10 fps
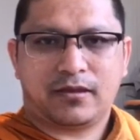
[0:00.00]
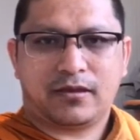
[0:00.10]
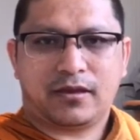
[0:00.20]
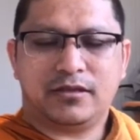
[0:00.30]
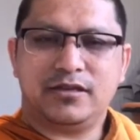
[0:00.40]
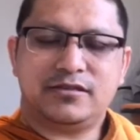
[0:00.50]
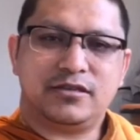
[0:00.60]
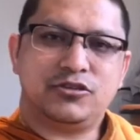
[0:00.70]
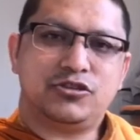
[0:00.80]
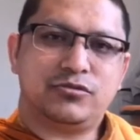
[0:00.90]
And these
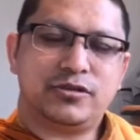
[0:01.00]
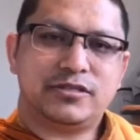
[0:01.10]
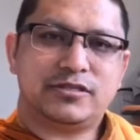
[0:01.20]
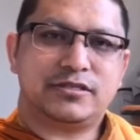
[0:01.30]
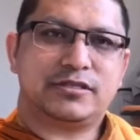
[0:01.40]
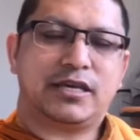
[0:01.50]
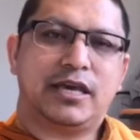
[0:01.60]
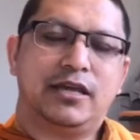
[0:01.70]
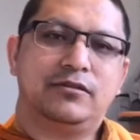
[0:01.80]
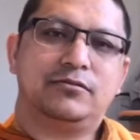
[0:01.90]
insurances,
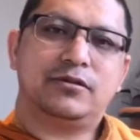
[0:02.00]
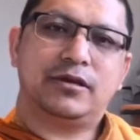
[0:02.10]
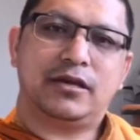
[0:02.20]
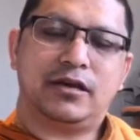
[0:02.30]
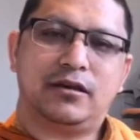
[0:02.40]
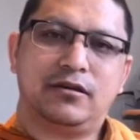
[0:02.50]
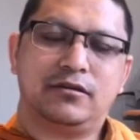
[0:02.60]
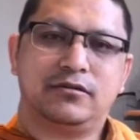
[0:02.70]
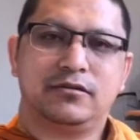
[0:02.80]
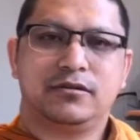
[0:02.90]
again,
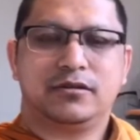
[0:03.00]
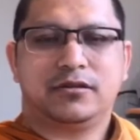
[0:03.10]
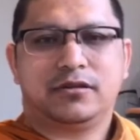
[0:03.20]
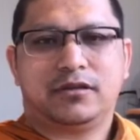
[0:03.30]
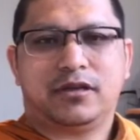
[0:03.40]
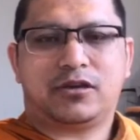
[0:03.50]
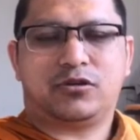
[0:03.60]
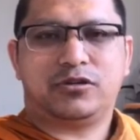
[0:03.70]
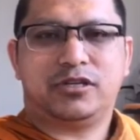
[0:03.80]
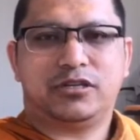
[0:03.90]

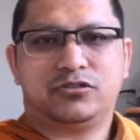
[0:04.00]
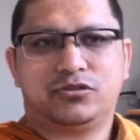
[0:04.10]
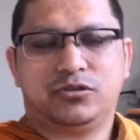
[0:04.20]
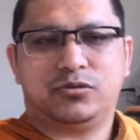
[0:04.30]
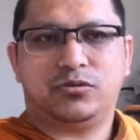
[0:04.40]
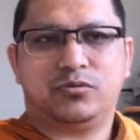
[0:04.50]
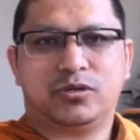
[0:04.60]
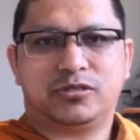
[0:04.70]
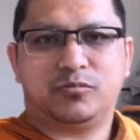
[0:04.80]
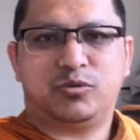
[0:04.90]
according to
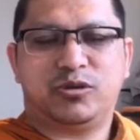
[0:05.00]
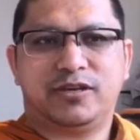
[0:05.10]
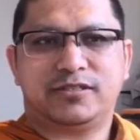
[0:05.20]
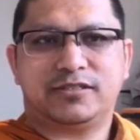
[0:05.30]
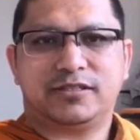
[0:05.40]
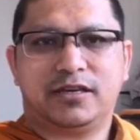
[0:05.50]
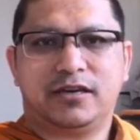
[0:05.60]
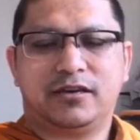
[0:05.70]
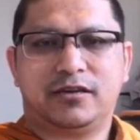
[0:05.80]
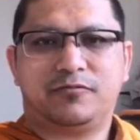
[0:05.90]
what the Buddha's
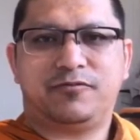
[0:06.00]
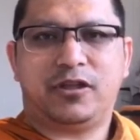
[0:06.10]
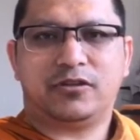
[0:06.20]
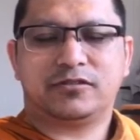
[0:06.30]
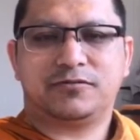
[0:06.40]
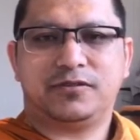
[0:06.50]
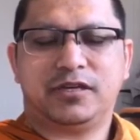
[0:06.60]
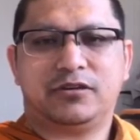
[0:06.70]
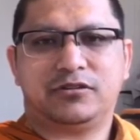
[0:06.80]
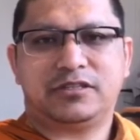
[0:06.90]

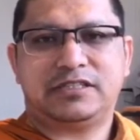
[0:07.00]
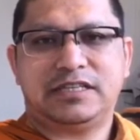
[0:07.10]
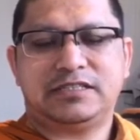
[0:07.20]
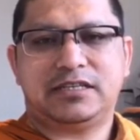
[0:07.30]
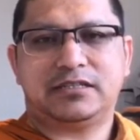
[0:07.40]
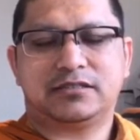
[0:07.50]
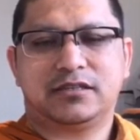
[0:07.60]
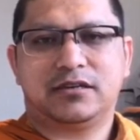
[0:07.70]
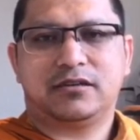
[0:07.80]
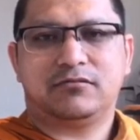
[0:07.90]
philosophy or teachings,
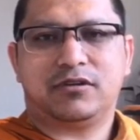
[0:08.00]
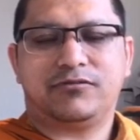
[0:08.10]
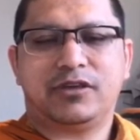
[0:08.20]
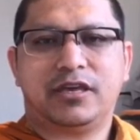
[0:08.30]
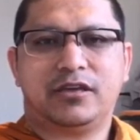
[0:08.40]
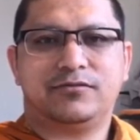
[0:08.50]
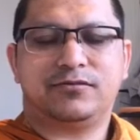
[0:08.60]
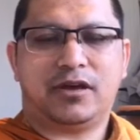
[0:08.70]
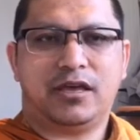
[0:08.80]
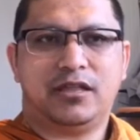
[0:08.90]
what we can
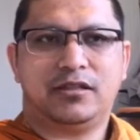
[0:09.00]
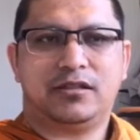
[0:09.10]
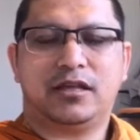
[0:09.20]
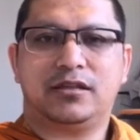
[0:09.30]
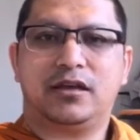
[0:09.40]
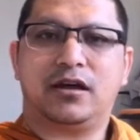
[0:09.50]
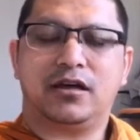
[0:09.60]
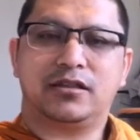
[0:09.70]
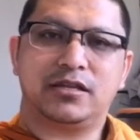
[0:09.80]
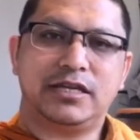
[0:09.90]
find that there
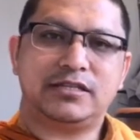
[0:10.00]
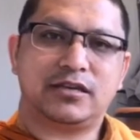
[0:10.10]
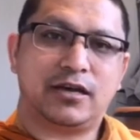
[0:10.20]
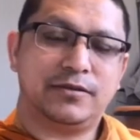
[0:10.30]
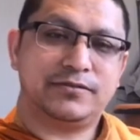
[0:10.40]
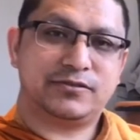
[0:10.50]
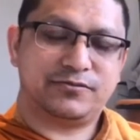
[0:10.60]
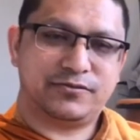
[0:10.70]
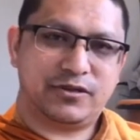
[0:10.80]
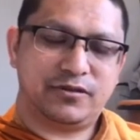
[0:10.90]
are three types
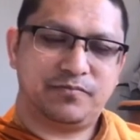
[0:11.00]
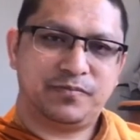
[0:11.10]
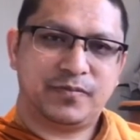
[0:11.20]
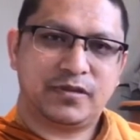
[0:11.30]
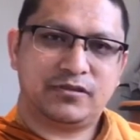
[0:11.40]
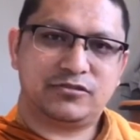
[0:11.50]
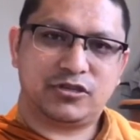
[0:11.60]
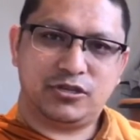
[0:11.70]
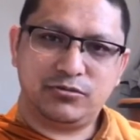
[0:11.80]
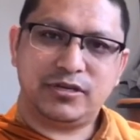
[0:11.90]
of
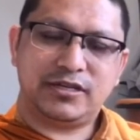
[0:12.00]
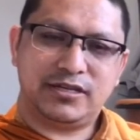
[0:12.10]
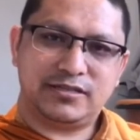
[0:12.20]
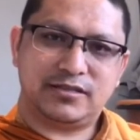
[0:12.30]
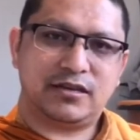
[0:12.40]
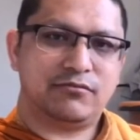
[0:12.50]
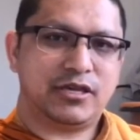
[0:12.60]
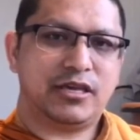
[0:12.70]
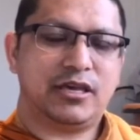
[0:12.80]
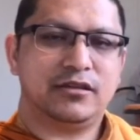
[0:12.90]
securities that we
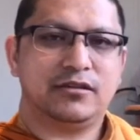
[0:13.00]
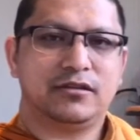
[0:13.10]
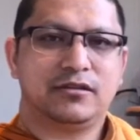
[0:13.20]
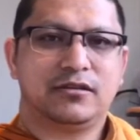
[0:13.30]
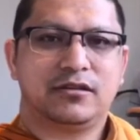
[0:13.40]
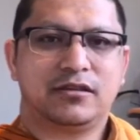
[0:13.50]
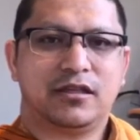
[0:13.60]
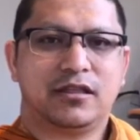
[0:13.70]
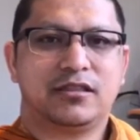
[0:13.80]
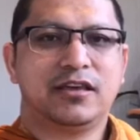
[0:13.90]
can
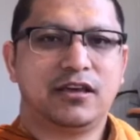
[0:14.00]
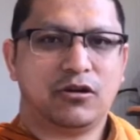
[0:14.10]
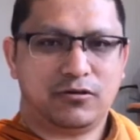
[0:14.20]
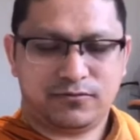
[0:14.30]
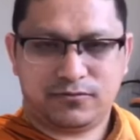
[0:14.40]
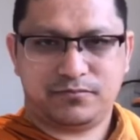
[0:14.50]
think of